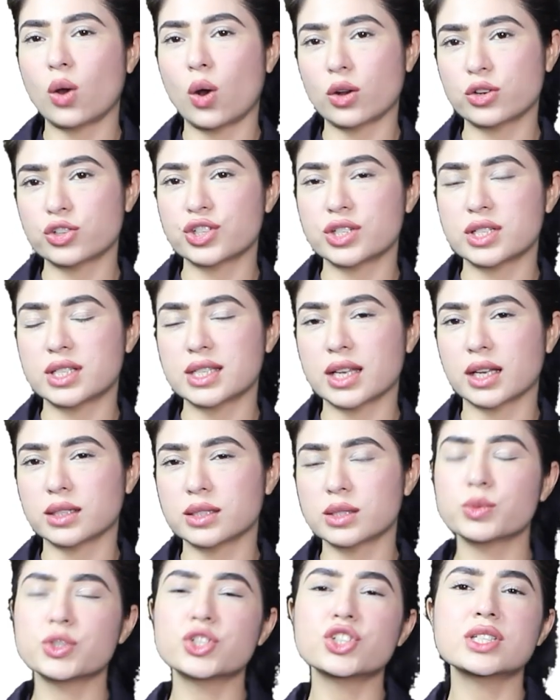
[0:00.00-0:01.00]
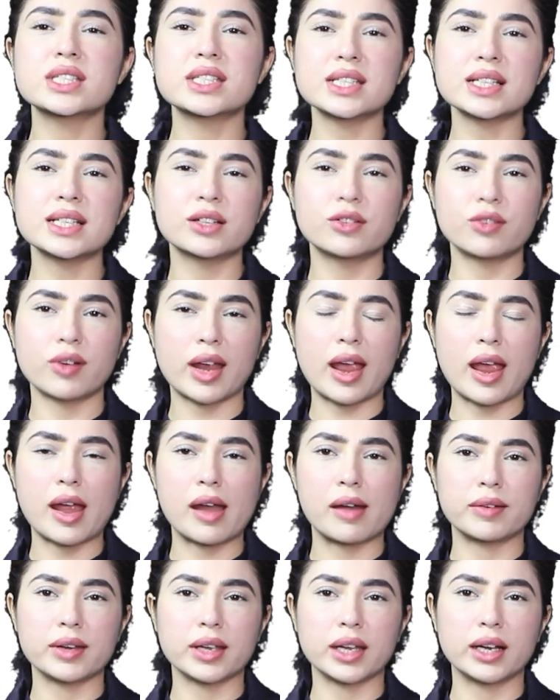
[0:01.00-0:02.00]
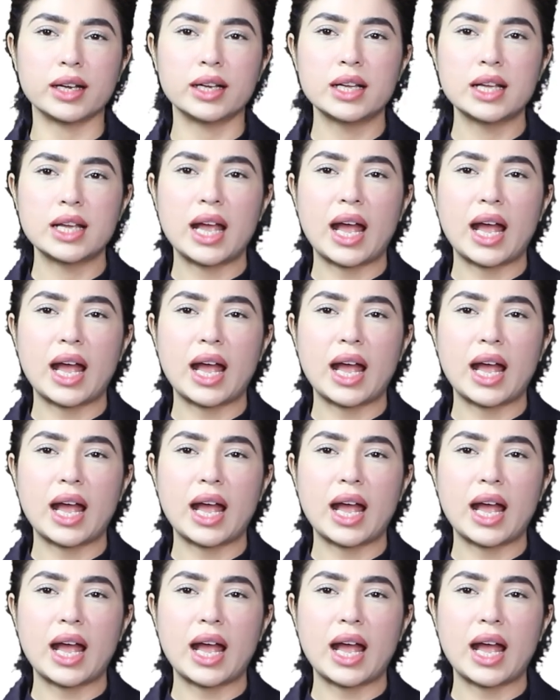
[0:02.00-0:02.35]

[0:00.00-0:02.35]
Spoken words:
auction sales, which is still a grey area